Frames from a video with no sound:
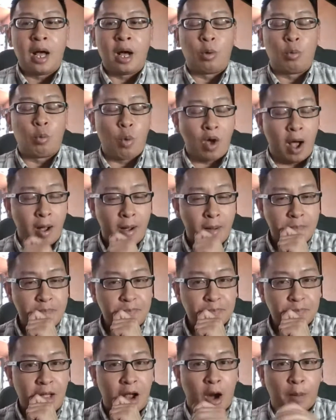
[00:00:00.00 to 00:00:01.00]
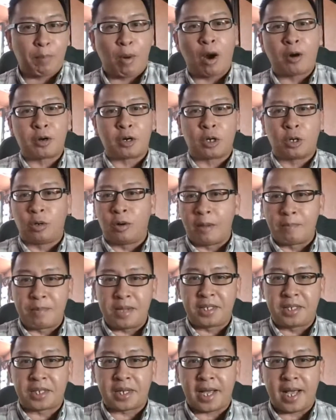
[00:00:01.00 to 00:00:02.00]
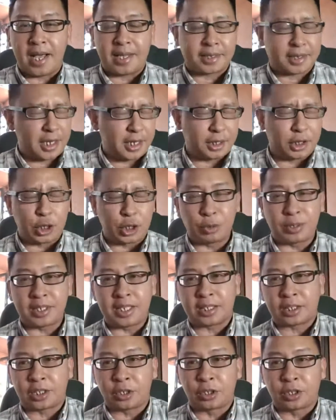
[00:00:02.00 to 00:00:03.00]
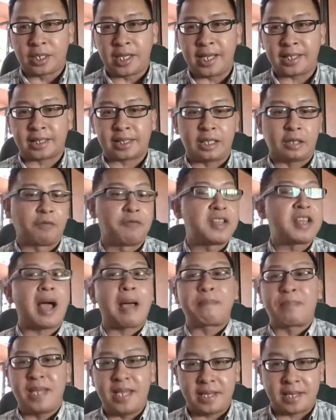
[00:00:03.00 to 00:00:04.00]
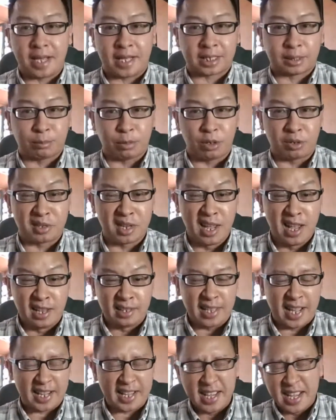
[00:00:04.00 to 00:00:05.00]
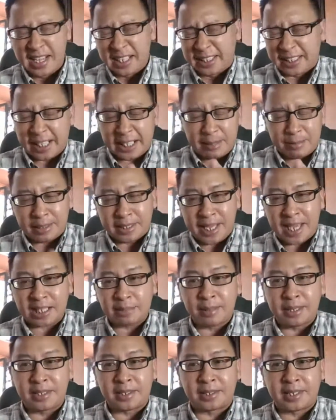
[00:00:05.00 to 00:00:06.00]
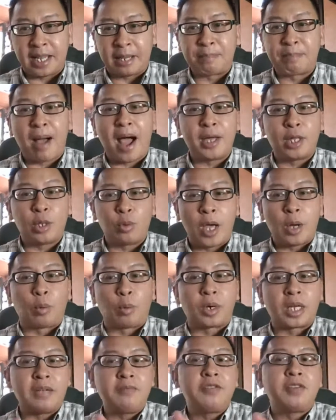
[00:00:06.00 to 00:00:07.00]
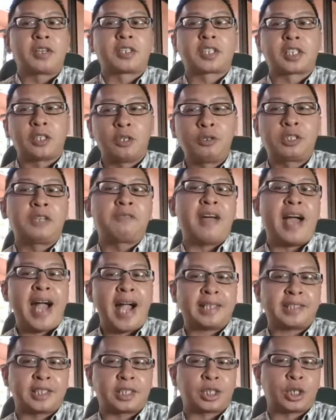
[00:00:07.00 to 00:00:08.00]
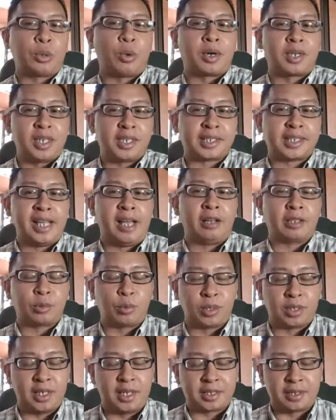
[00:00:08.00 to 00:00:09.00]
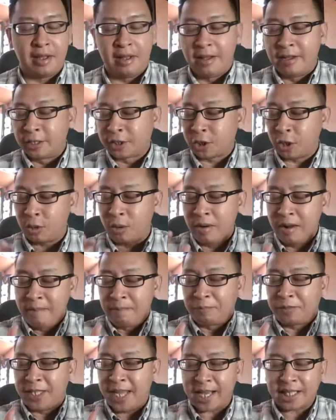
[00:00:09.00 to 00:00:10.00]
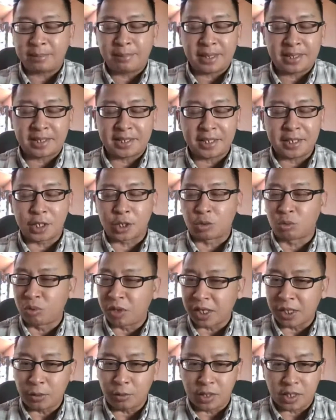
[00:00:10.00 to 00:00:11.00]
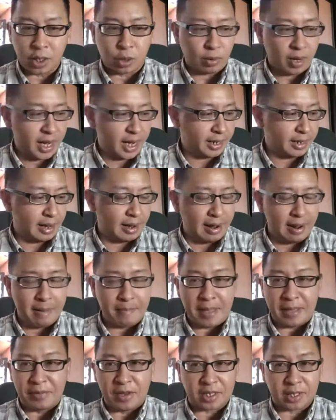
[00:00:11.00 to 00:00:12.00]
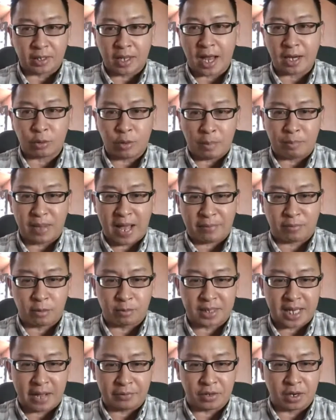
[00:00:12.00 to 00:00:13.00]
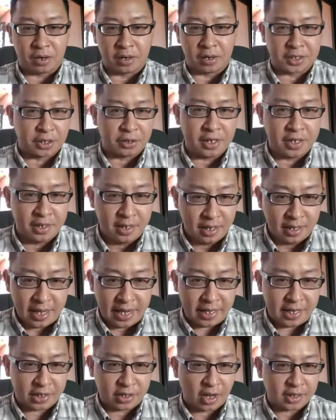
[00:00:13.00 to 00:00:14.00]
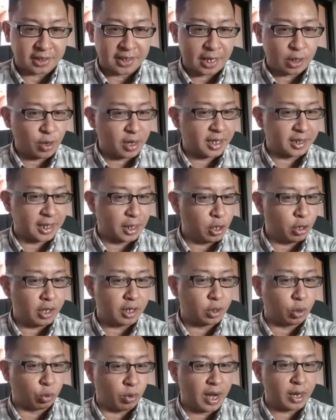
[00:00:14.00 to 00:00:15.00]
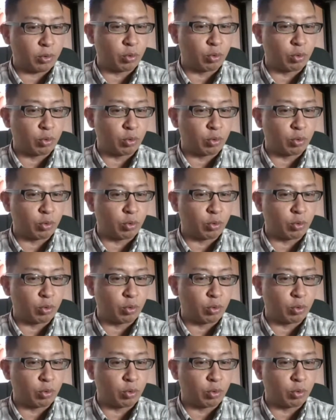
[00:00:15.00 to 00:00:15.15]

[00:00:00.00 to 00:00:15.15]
Our partner, BGS, is using it to hit their VIP customers, like sending them a text message saying, by the way, we're giving you exclusive access to our discounts with this. So text messaging is really, really great. And there's a lot of great platforms out there. Is there any thoughts on that, Greg? Because I know that Greg